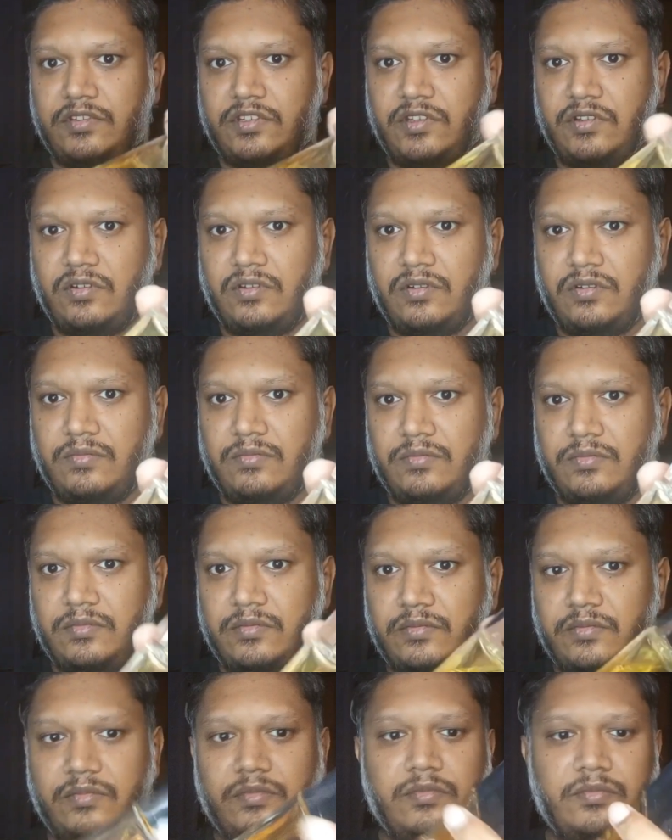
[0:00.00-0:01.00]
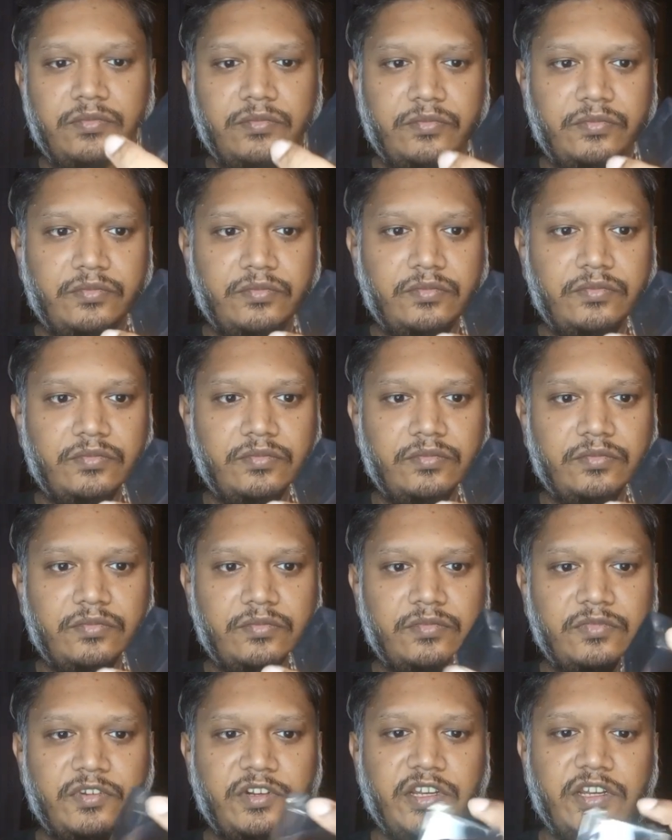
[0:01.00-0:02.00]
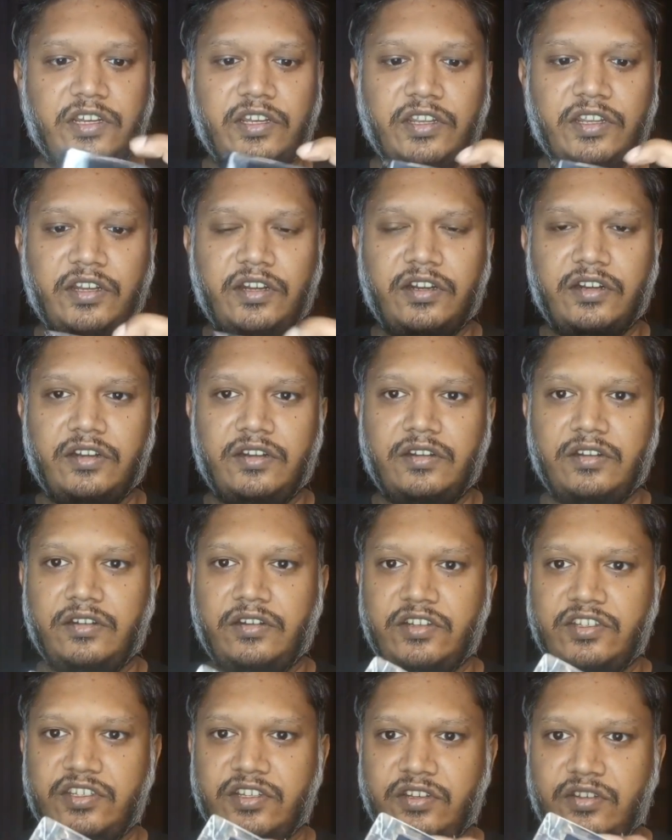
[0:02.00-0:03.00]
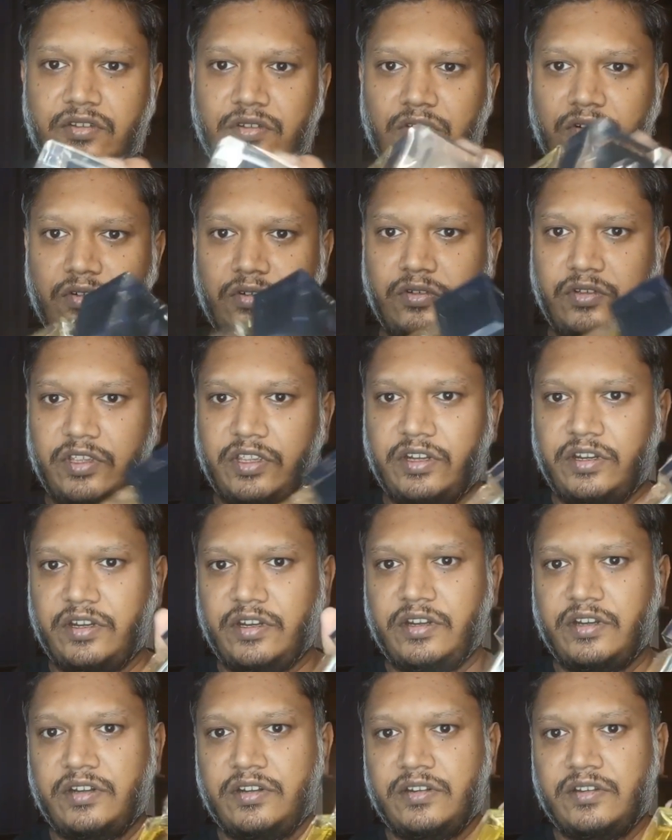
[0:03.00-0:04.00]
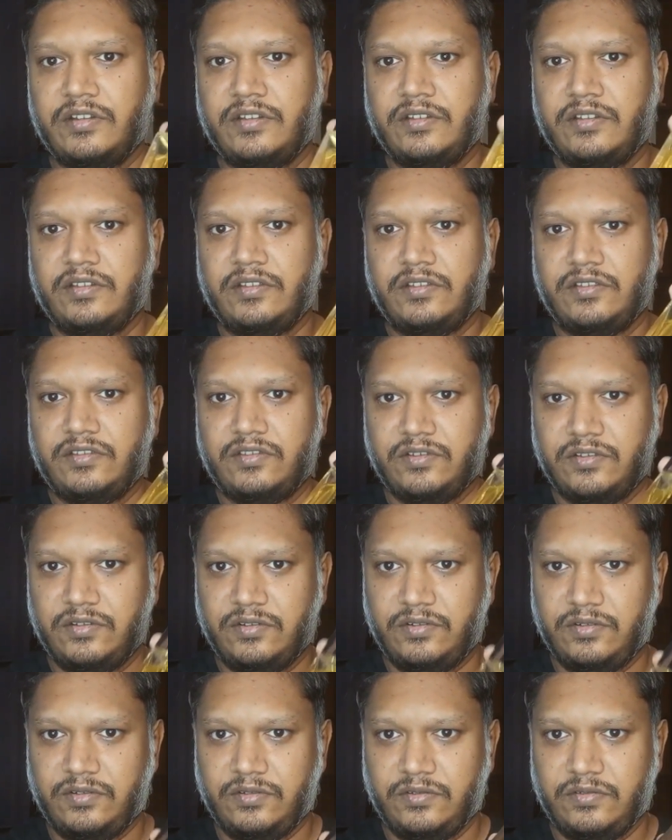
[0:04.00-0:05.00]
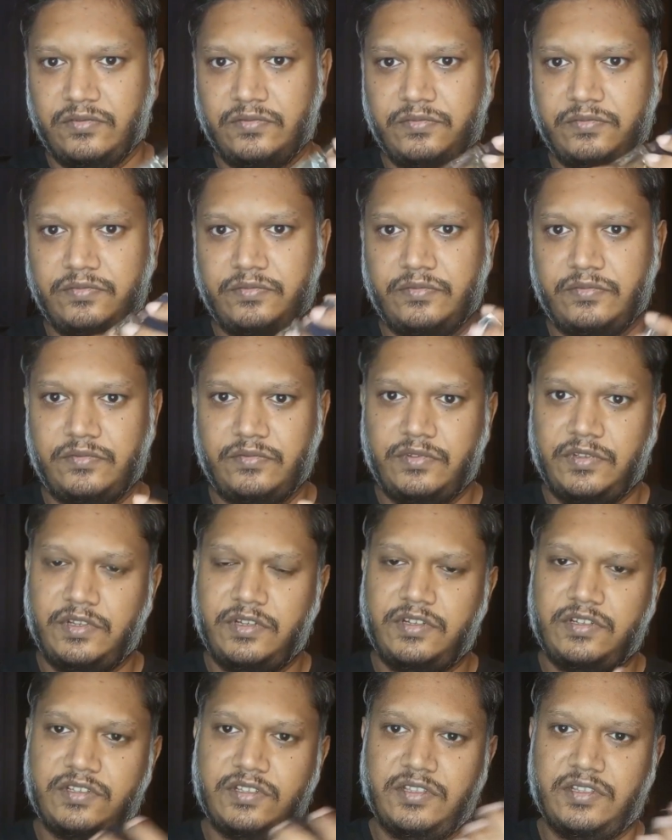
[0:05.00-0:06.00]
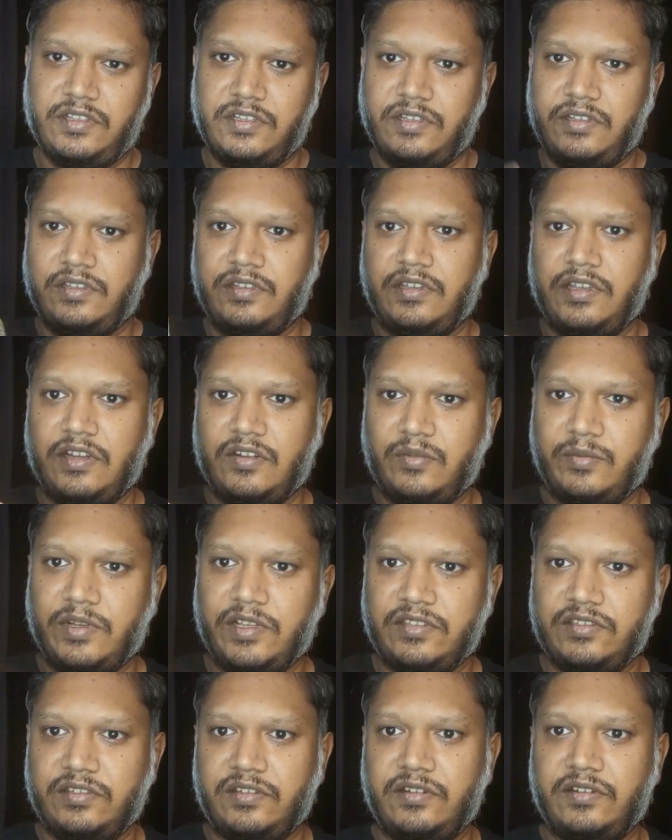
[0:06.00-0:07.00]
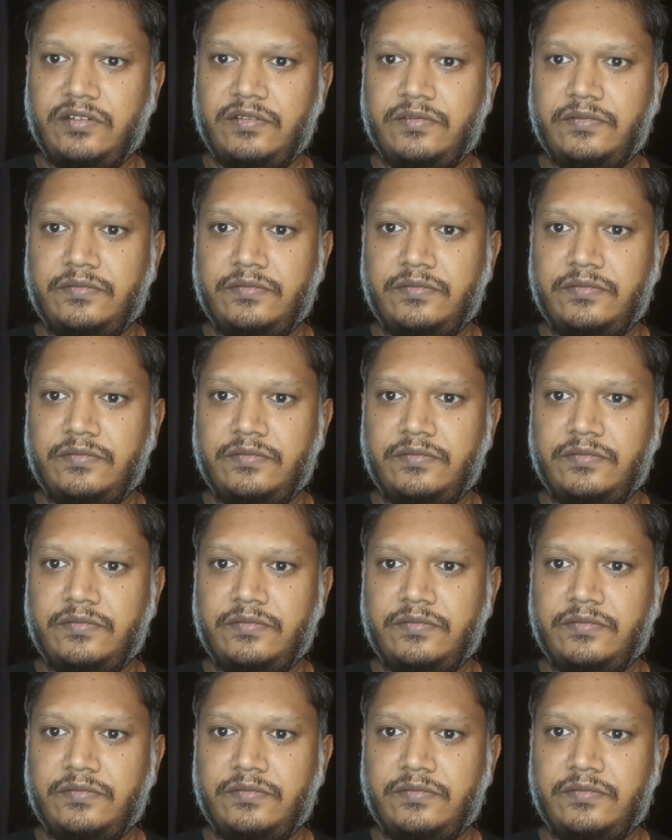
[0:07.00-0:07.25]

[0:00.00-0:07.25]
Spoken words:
Dior Homme written here. Christian Dior logo here. So here is the atomizer.